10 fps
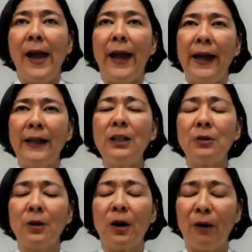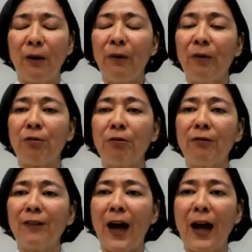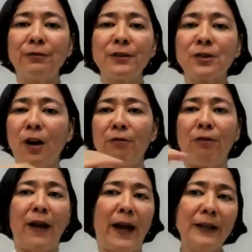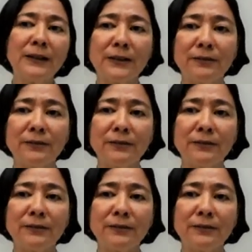And you know, life is not flat.